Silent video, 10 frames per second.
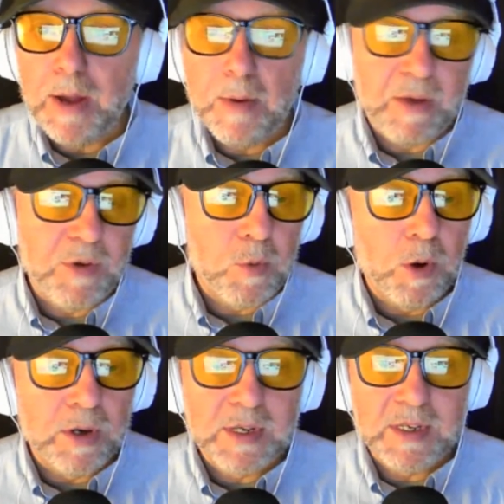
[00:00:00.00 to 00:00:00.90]
If you
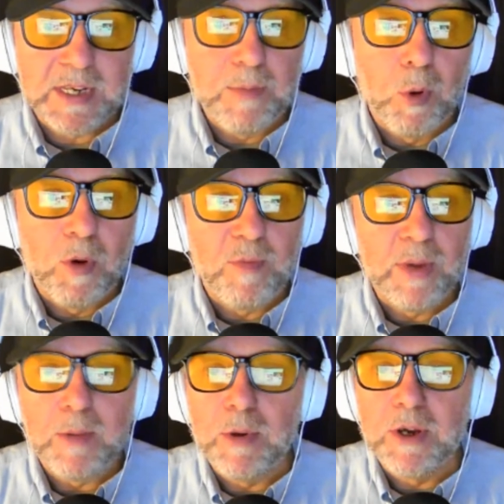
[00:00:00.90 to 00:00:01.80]
want to see more of
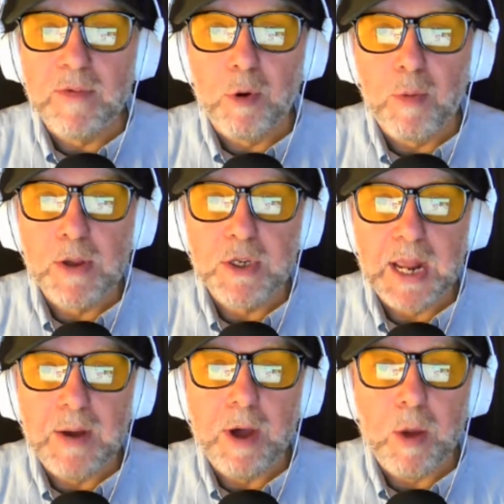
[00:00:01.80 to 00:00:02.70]
me, which I very much
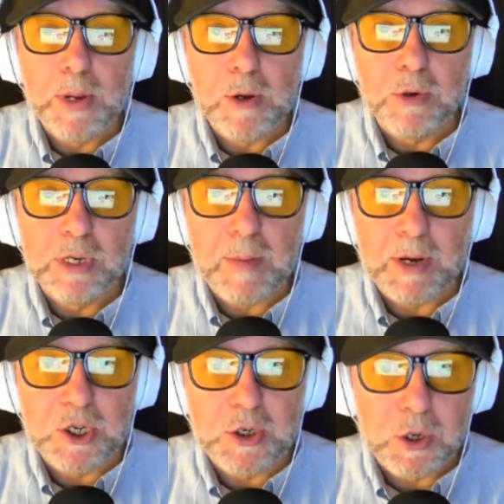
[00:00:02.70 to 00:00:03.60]
doubt, I'll be on
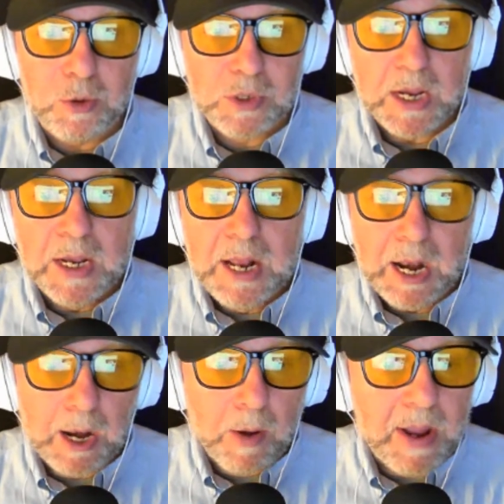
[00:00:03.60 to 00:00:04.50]
Demolition News
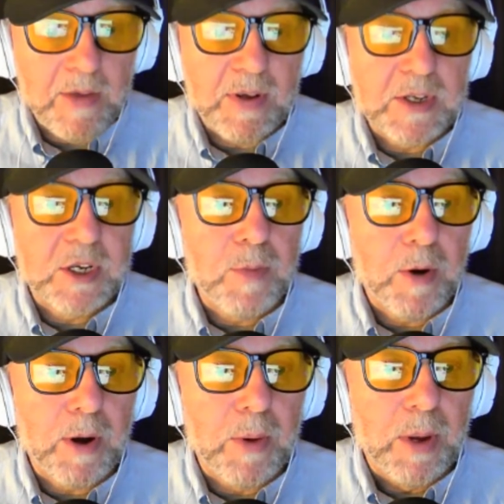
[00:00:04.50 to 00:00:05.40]
live
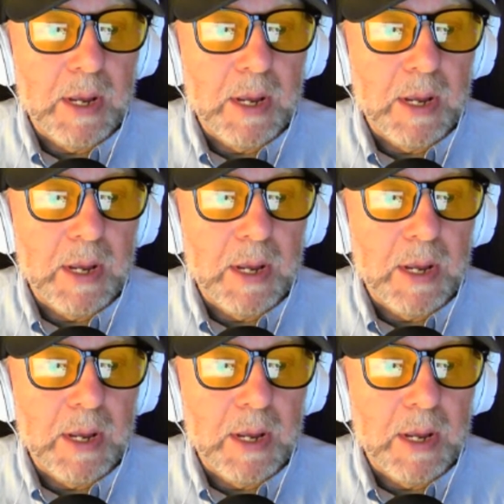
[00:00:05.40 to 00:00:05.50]
tomorrow.